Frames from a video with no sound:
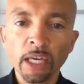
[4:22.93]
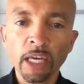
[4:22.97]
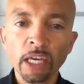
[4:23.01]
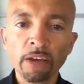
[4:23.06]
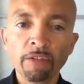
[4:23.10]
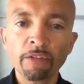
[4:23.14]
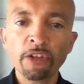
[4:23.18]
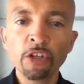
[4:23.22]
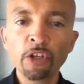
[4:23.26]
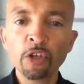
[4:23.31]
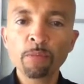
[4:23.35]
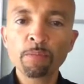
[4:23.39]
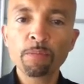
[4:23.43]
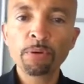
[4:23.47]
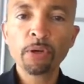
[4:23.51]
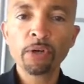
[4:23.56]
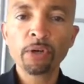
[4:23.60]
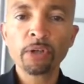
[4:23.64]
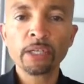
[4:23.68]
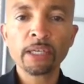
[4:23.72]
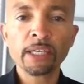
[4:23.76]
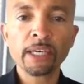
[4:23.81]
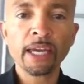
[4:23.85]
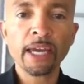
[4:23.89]
If you
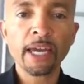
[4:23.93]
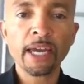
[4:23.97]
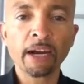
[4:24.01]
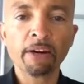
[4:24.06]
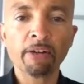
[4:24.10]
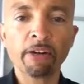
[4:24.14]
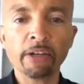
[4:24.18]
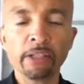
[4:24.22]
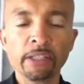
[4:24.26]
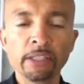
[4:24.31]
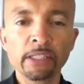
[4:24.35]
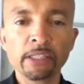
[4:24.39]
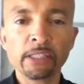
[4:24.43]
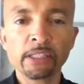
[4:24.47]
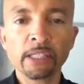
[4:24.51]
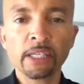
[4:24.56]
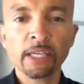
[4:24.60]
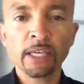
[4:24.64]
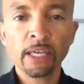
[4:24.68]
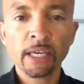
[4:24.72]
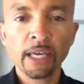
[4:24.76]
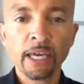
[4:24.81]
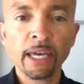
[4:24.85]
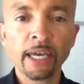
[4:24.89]
put carrots
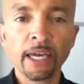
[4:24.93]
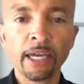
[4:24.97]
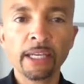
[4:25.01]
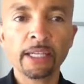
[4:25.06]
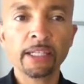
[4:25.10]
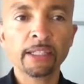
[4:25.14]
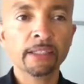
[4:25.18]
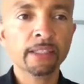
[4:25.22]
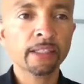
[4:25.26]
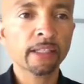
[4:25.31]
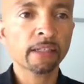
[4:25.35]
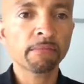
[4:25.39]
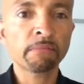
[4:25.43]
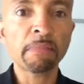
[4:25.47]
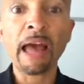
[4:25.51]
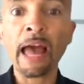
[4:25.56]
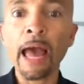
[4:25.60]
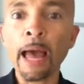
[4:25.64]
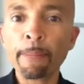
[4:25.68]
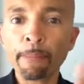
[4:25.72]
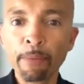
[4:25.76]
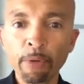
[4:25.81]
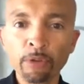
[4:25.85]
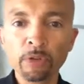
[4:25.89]
and
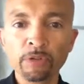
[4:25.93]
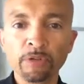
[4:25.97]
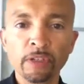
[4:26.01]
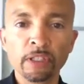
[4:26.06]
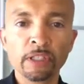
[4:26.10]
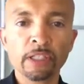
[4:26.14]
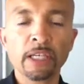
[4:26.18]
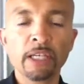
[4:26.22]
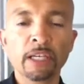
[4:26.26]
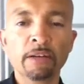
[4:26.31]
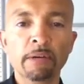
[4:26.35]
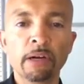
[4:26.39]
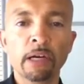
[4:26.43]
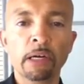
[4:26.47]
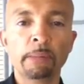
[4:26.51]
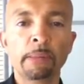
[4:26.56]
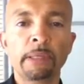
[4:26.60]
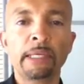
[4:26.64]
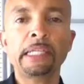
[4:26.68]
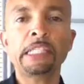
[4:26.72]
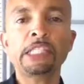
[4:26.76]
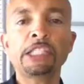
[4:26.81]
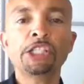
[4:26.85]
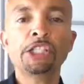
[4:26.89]
apples, for the sake of
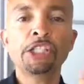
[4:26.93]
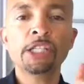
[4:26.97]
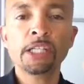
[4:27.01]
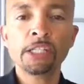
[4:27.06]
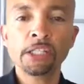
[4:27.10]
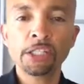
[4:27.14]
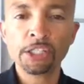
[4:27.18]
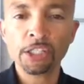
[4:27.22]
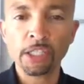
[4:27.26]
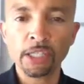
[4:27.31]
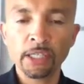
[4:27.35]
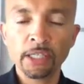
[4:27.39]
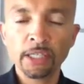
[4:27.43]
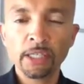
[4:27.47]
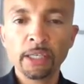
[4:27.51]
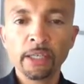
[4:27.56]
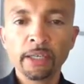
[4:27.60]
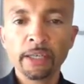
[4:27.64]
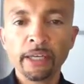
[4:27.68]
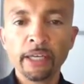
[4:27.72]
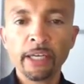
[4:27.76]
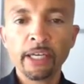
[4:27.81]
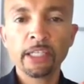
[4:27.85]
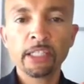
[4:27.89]
argument, and ginger
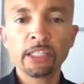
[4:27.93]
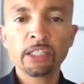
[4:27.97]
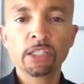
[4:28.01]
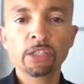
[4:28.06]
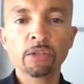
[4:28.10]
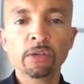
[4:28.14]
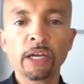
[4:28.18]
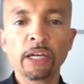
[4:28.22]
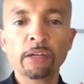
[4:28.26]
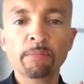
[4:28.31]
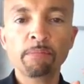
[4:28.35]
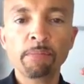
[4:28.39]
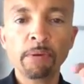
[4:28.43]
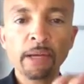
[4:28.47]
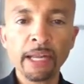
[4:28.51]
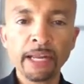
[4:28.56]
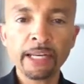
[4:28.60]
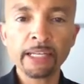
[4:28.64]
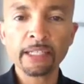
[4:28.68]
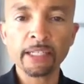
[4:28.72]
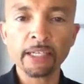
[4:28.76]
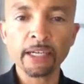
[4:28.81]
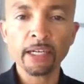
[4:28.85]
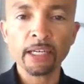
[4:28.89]
into a
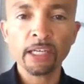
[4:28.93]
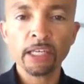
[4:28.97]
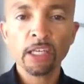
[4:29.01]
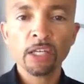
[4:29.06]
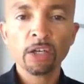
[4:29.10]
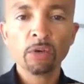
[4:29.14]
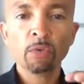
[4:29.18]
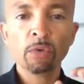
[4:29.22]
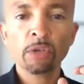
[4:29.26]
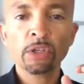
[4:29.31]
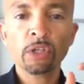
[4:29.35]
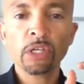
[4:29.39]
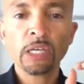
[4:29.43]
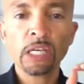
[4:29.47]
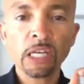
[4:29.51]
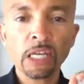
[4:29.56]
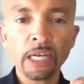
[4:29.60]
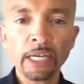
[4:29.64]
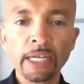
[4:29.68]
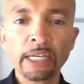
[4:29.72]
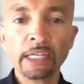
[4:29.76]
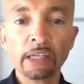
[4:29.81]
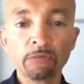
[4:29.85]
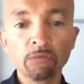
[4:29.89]
blender, what you're
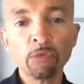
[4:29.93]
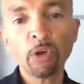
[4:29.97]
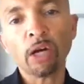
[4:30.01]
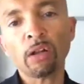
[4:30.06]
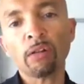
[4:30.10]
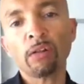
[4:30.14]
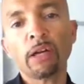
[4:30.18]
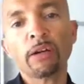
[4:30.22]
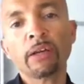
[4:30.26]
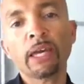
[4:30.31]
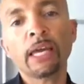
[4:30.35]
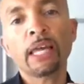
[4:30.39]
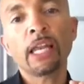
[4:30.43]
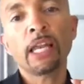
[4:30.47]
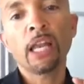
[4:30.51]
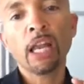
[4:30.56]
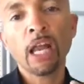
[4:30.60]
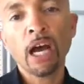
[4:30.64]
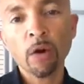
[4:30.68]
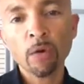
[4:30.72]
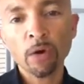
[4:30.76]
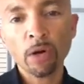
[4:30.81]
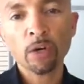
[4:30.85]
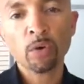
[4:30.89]
a
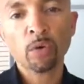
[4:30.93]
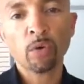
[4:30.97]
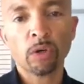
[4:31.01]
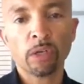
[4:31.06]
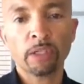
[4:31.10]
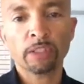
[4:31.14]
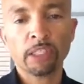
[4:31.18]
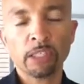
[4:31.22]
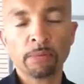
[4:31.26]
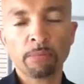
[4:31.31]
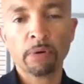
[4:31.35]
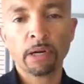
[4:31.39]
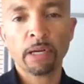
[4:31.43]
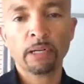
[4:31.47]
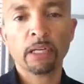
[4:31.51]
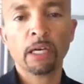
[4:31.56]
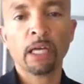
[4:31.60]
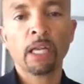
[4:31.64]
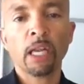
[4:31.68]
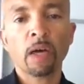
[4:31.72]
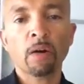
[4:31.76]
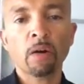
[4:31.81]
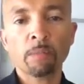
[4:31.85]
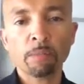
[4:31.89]
lower quality
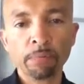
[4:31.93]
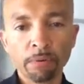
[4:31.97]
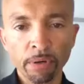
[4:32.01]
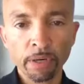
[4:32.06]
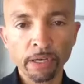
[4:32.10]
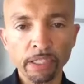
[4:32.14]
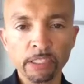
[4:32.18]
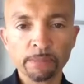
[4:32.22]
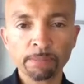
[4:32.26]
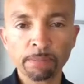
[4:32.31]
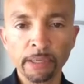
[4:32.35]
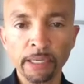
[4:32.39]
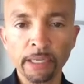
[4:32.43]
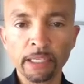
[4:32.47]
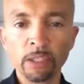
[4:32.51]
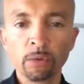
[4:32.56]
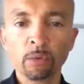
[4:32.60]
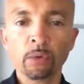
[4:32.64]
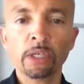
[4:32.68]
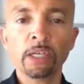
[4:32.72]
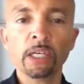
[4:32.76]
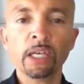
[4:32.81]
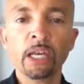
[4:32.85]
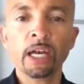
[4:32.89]
blender, a lower price blender,
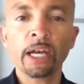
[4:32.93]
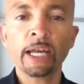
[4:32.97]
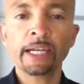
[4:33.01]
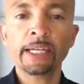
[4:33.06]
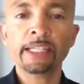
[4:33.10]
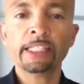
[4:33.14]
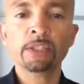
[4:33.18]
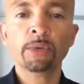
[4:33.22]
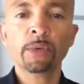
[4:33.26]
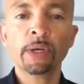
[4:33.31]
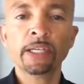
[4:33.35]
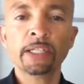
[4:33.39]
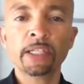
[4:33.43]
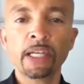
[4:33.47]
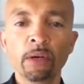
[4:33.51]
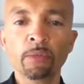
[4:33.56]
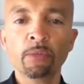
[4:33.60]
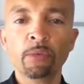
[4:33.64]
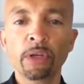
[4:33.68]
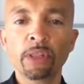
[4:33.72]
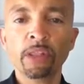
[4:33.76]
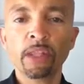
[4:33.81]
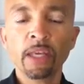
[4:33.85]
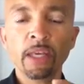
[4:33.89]
what you're likely to end
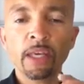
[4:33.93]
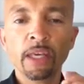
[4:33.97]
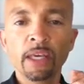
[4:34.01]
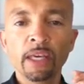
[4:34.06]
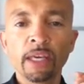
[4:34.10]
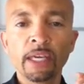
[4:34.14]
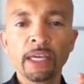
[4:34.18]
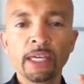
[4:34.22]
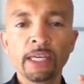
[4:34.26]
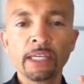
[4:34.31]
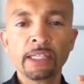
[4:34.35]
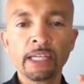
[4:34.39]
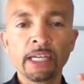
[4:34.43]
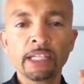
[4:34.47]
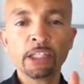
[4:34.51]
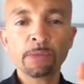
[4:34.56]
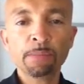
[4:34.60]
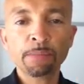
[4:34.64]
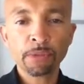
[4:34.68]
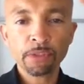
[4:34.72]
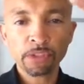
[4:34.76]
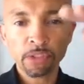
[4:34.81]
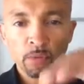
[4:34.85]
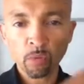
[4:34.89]
up with is, and
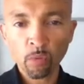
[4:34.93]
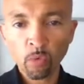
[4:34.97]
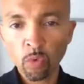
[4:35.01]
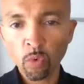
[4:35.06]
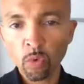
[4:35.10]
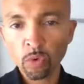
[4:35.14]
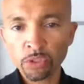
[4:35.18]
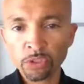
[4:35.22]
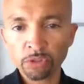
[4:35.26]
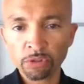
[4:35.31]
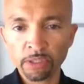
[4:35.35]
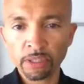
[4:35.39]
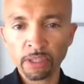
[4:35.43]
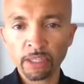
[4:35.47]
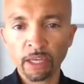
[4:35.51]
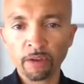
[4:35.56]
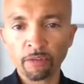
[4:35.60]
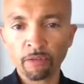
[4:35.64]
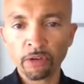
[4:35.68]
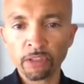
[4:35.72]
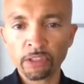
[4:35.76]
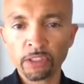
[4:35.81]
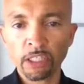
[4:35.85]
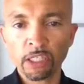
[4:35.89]
you put some water in
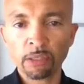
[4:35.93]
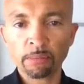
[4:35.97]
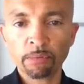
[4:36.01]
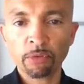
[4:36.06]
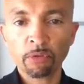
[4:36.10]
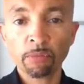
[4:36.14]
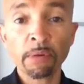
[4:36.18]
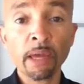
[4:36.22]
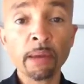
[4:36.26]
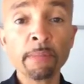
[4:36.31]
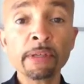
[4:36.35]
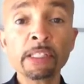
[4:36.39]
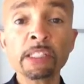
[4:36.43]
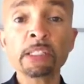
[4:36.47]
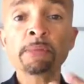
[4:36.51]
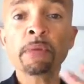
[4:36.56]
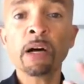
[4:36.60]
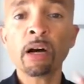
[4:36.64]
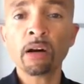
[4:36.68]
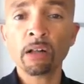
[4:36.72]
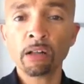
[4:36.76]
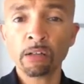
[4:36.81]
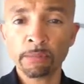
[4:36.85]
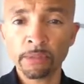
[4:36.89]
there, for example, maybe some
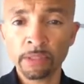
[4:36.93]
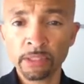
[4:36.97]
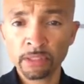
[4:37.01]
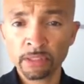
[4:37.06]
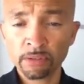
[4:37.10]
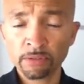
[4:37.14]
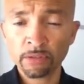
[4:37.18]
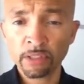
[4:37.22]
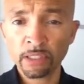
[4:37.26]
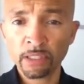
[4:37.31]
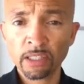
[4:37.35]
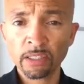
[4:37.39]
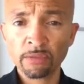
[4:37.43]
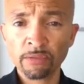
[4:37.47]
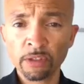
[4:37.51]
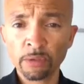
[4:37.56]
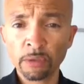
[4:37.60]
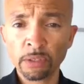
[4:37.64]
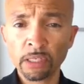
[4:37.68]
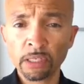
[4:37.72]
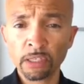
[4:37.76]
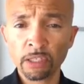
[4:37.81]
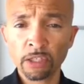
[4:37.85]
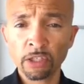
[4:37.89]
almonds, if
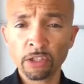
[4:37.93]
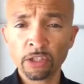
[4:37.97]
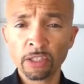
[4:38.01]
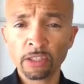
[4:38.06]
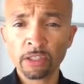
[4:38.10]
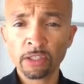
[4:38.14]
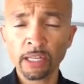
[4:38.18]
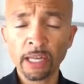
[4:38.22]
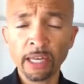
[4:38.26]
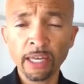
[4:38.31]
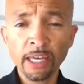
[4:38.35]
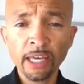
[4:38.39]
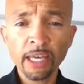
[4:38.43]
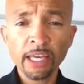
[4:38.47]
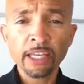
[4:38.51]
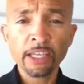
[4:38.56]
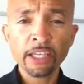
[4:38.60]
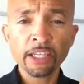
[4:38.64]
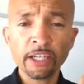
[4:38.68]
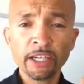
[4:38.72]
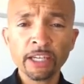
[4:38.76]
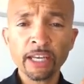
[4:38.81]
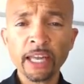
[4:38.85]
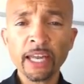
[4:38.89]
you're going to do that,
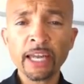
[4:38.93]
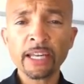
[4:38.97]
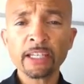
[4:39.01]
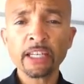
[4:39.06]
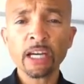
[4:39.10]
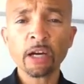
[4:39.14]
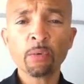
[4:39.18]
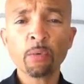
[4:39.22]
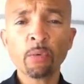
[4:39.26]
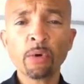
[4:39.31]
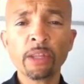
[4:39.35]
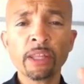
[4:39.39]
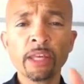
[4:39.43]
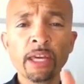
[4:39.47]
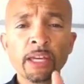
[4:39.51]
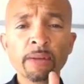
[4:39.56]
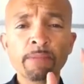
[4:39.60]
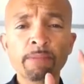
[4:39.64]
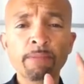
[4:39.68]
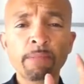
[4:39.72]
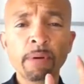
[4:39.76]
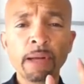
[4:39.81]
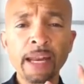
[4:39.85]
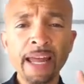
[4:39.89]
you're going to end up with
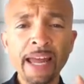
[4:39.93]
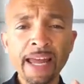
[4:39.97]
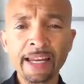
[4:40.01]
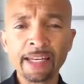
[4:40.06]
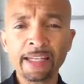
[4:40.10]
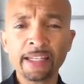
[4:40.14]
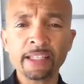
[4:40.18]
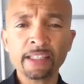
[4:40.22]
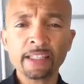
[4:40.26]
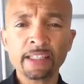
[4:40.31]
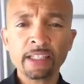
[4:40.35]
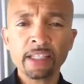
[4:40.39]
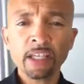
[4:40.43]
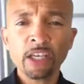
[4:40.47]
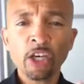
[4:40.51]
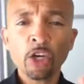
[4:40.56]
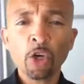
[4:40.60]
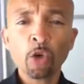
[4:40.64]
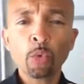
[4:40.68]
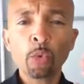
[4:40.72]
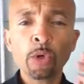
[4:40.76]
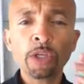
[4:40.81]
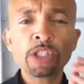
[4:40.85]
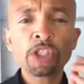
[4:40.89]
a blend
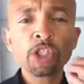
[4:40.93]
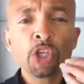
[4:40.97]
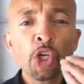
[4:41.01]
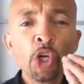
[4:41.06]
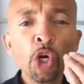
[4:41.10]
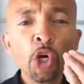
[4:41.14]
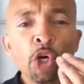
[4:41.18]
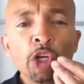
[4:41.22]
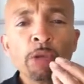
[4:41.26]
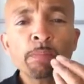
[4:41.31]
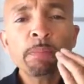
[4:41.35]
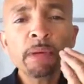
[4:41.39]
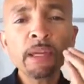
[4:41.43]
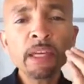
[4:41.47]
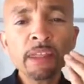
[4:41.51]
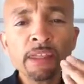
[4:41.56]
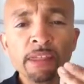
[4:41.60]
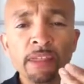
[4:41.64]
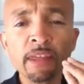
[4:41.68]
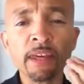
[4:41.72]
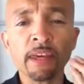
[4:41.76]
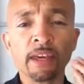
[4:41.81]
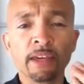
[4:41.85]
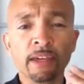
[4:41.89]
which could be
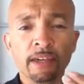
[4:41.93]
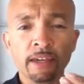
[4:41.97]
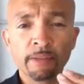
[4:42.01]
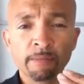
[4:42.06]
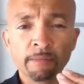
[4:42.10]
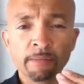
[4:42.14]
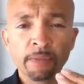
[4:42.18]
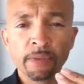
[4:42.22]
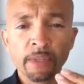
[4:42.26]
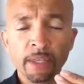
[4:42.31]
thick.